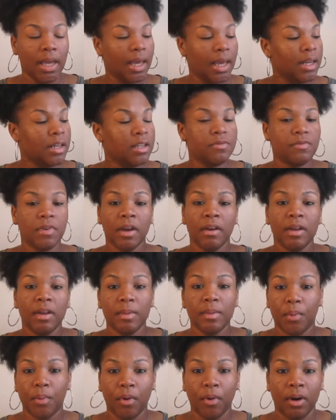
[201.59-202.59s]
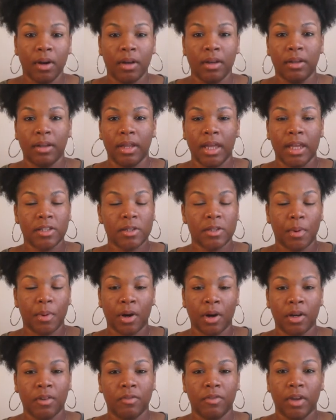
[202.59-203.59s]
and it's very important as a
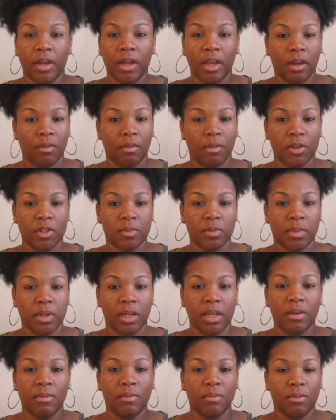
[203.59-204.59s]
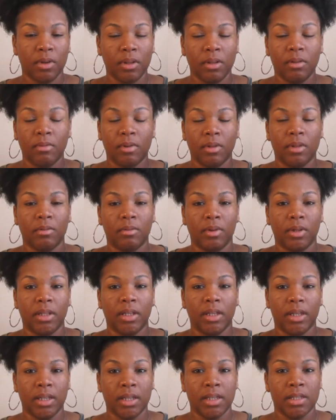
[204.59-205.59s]
part of your hair regimen. It really, really,
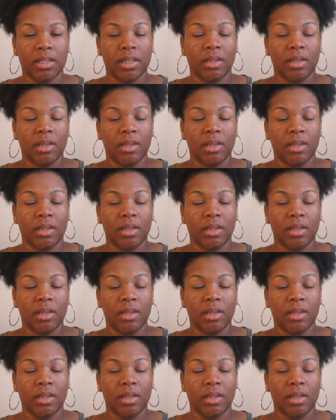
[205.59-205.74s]
really is.